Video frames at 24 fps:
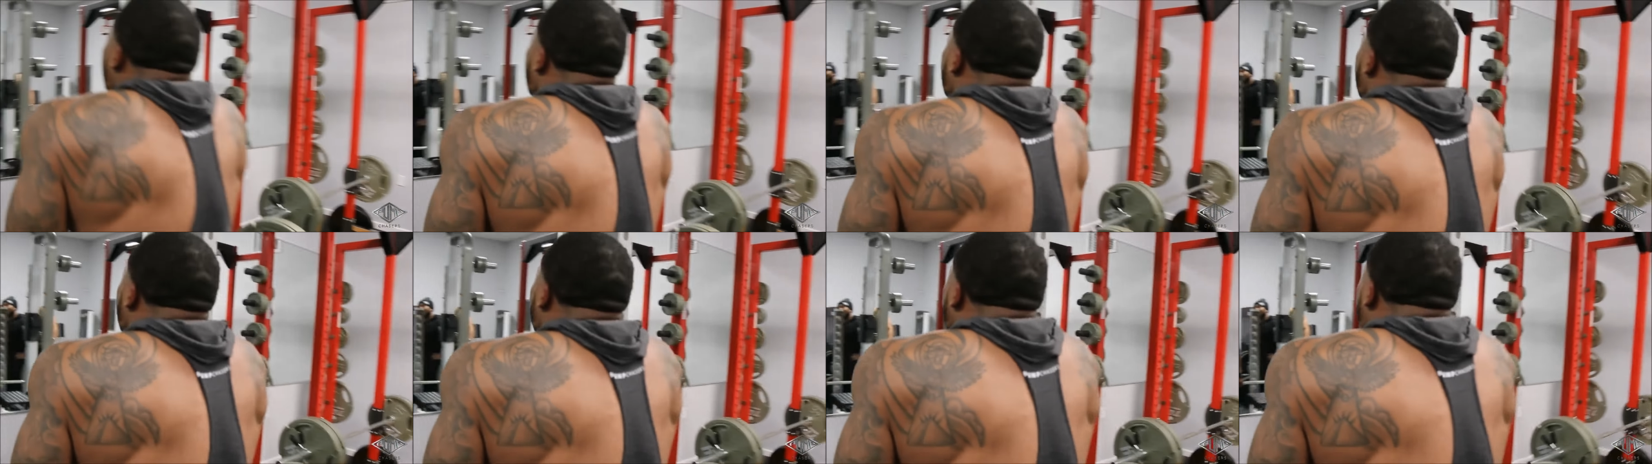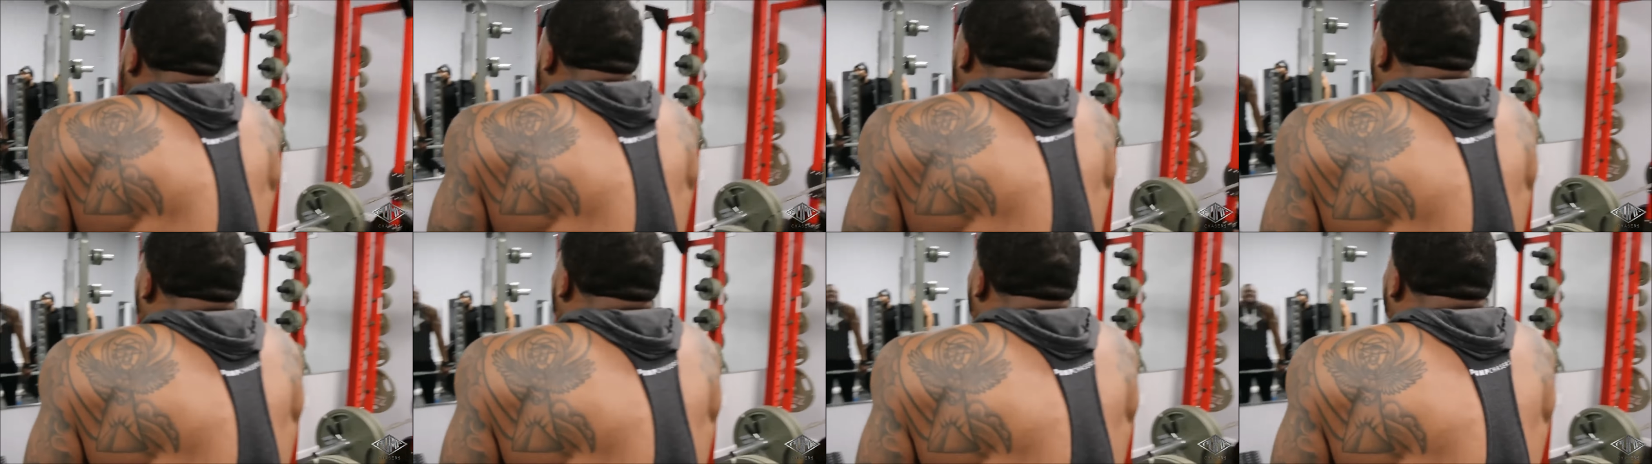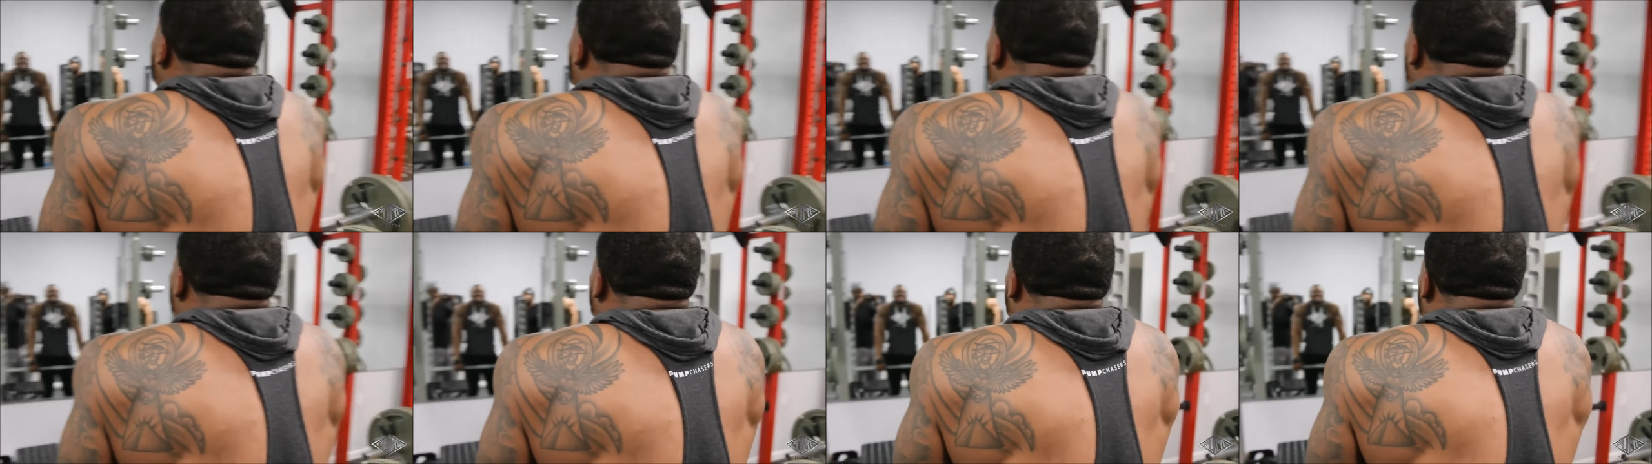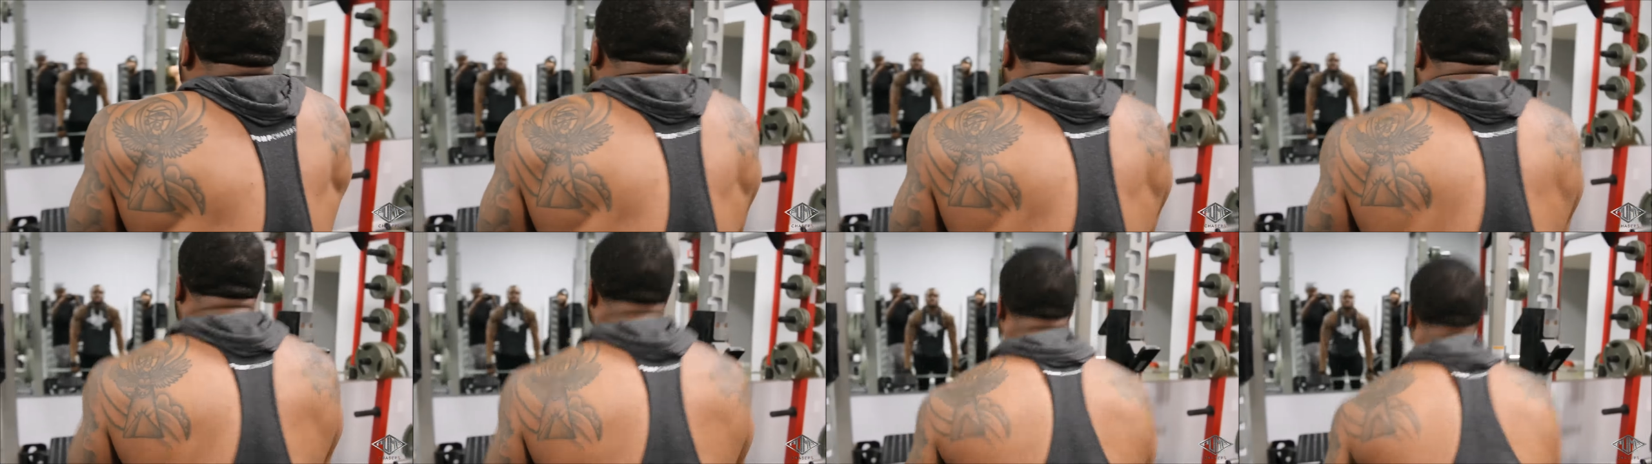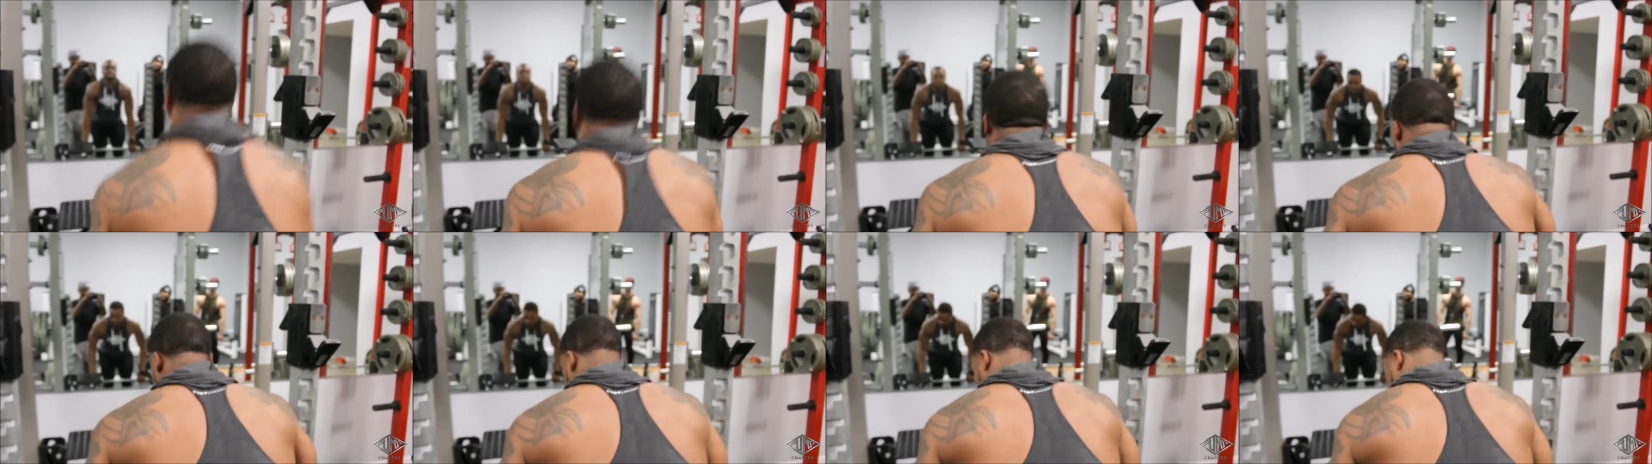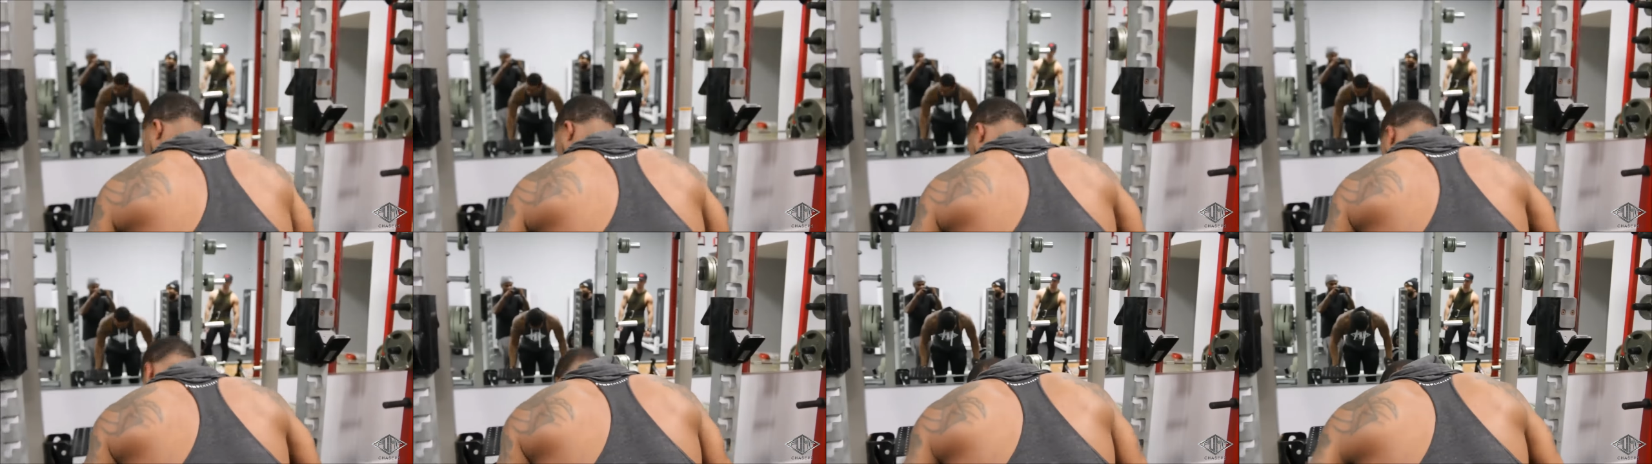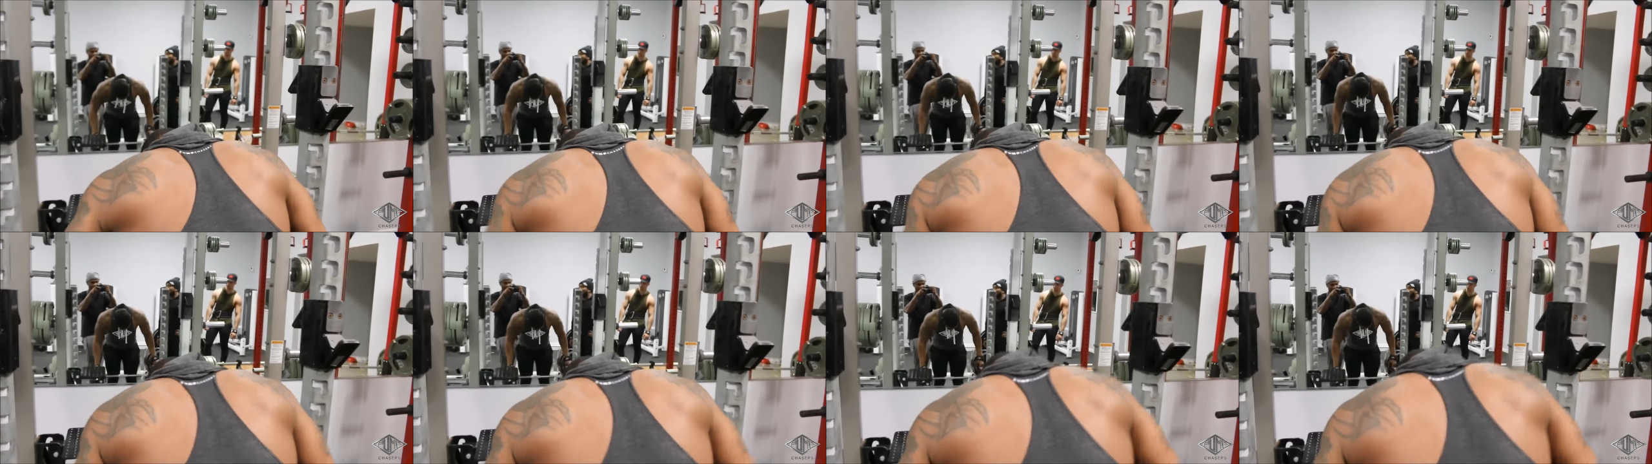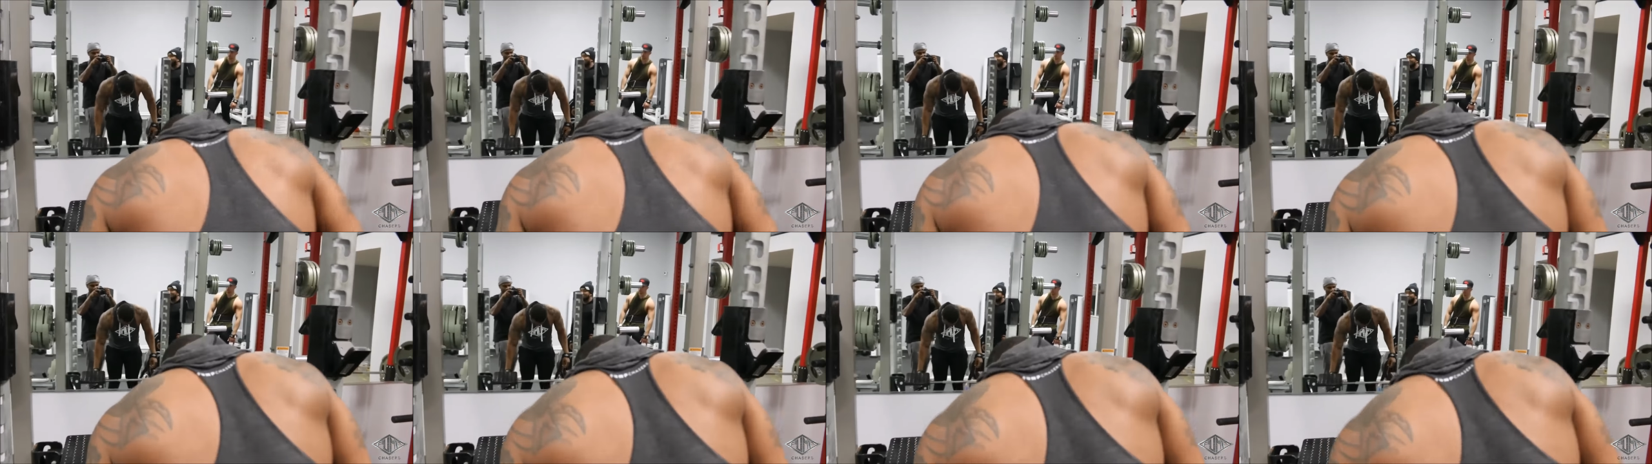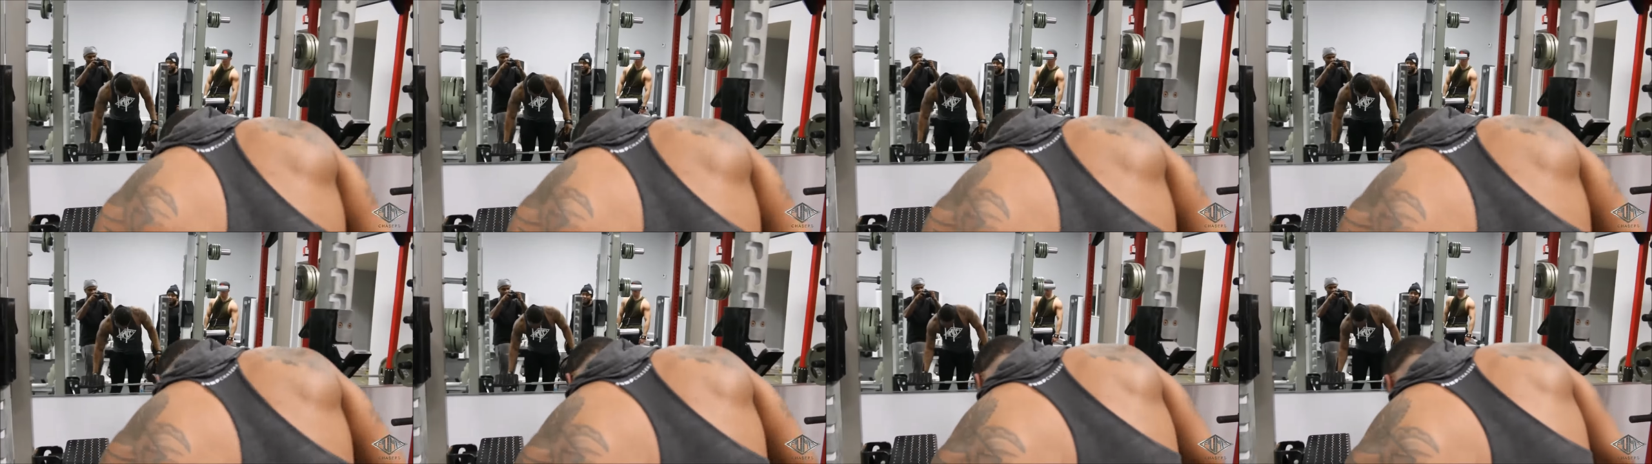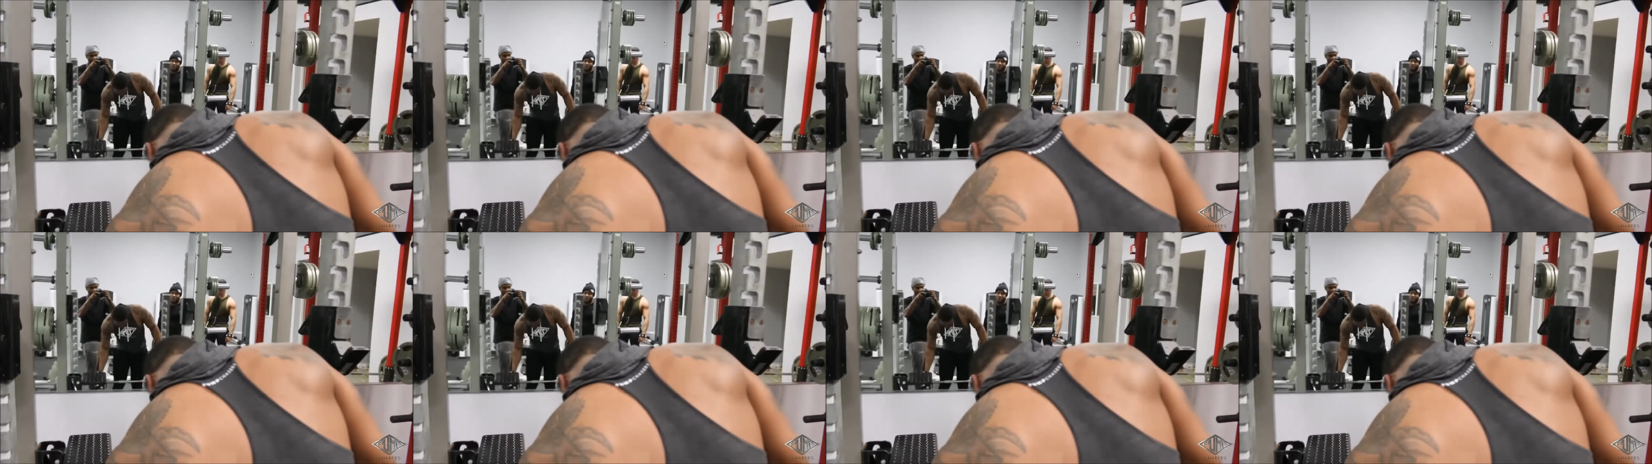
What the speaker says: Nobody's mouth can be seen.